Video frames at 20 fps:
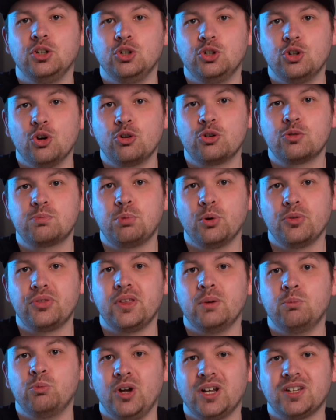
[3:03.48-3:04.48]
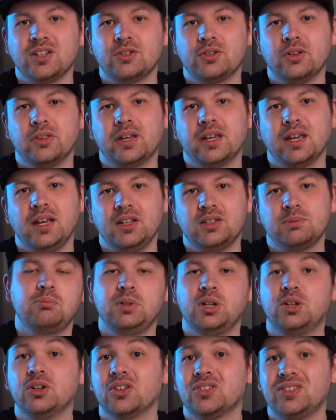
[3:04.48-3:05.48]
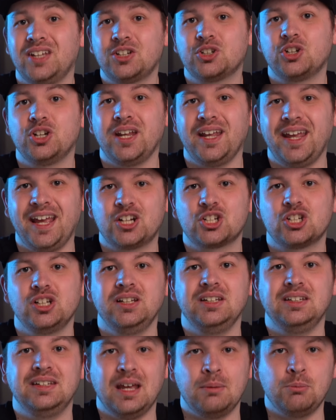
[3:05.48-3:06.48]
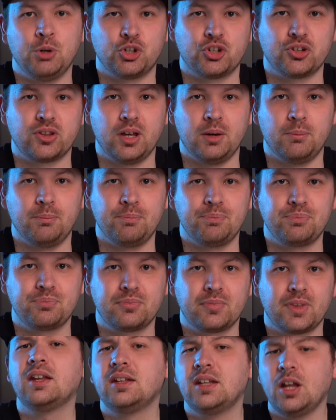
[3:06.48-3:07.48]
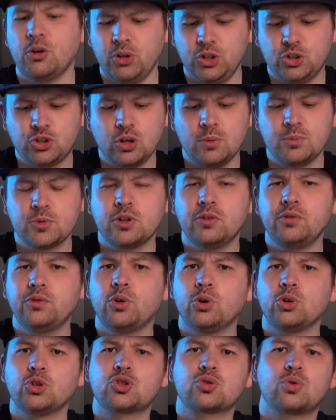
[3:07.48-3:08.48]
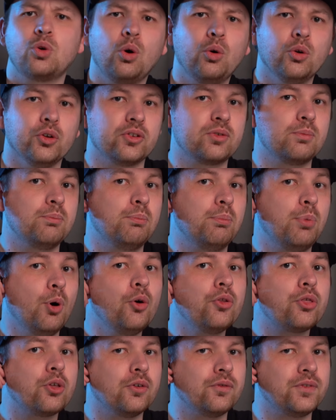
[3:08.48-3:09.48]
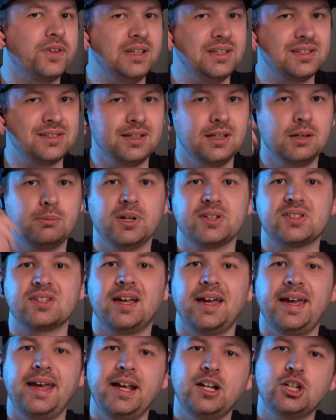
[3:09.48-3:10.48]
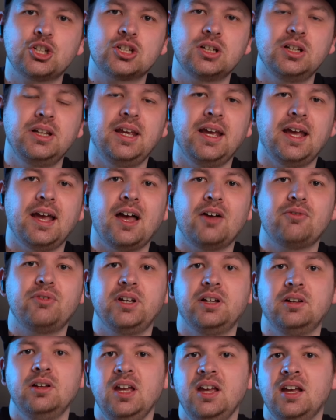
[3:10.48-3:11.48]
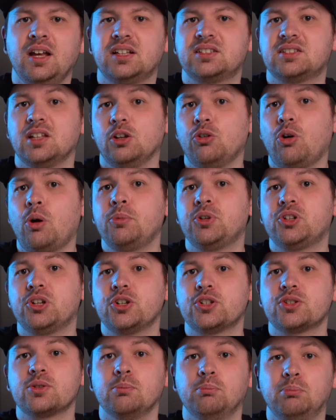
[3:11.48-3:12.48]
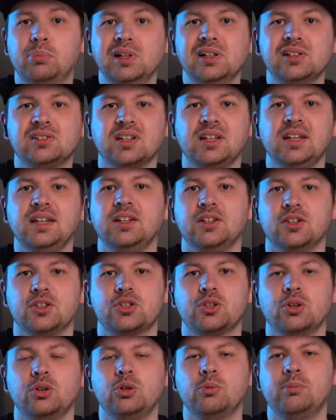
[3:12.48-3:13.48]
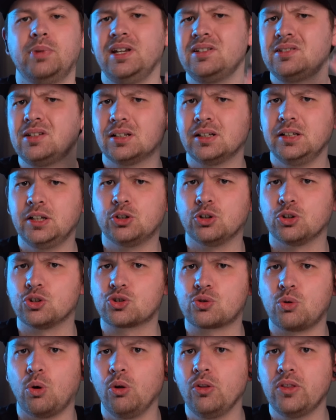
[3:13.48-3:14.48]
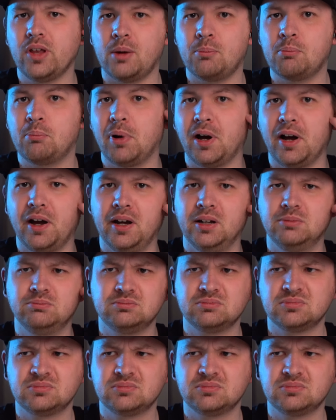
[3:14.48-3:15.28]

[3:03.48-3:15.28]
don't put them wet into the case because that could actually damage them. Now, in terms of controls, both of these earbuds are actually having accelerometers built in, so you basically control them by